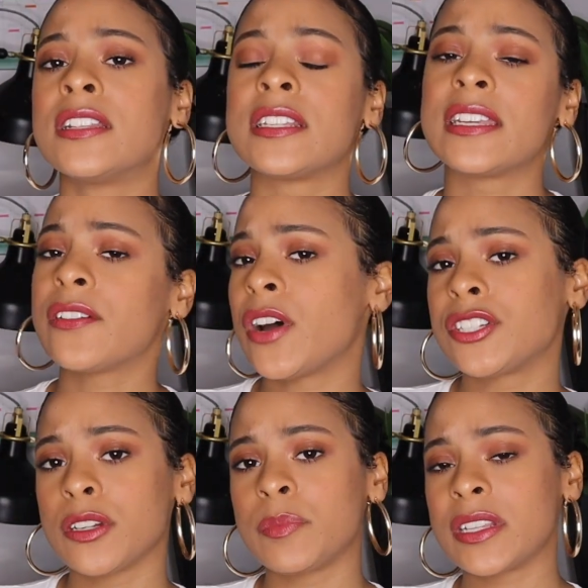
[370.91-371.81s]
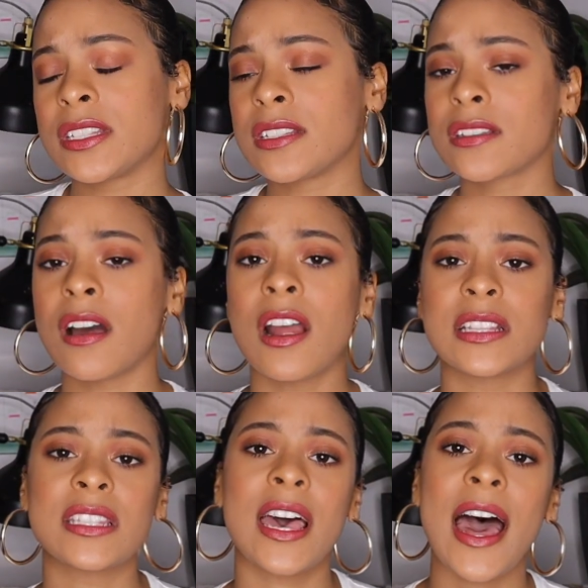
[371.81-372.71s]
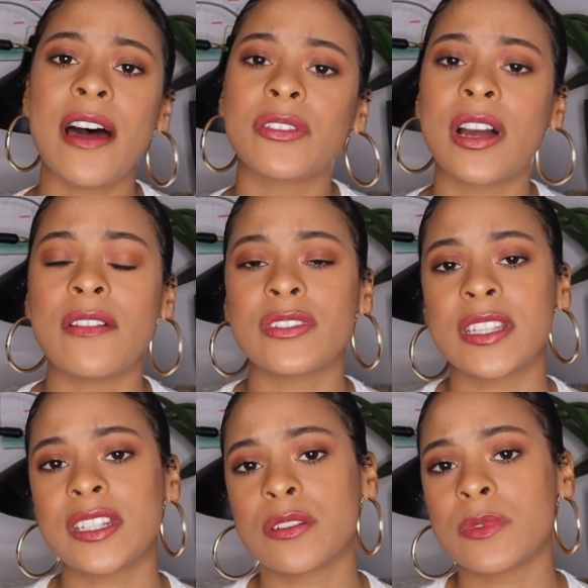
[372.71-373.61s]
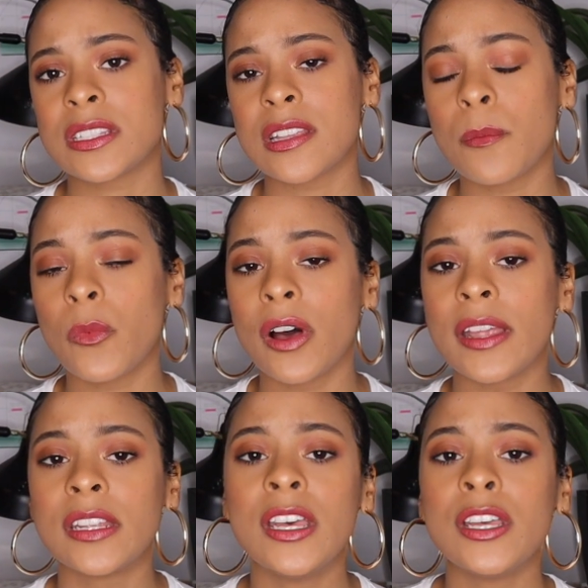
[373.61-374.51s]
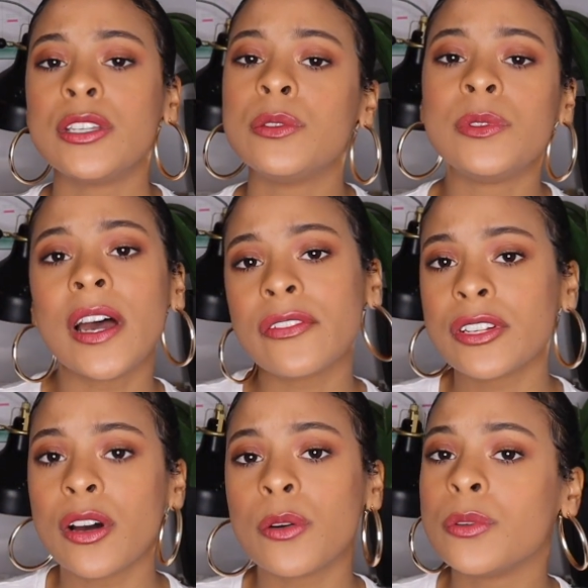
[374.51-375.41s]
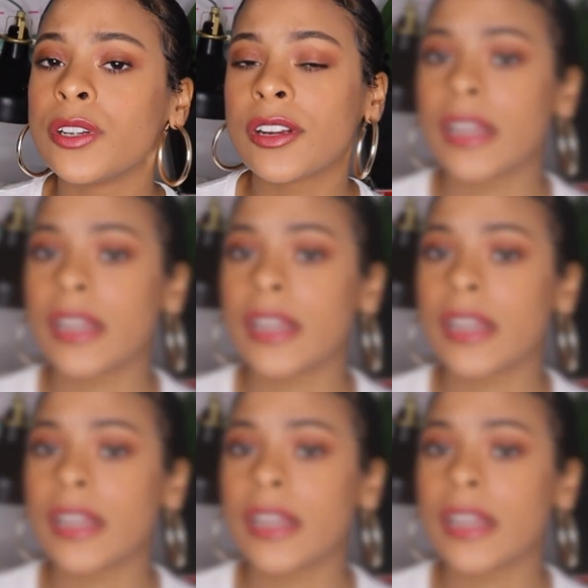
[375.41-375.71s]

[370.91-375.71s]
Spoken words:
to give out your business card, to have a conversation with someone. You never know who you're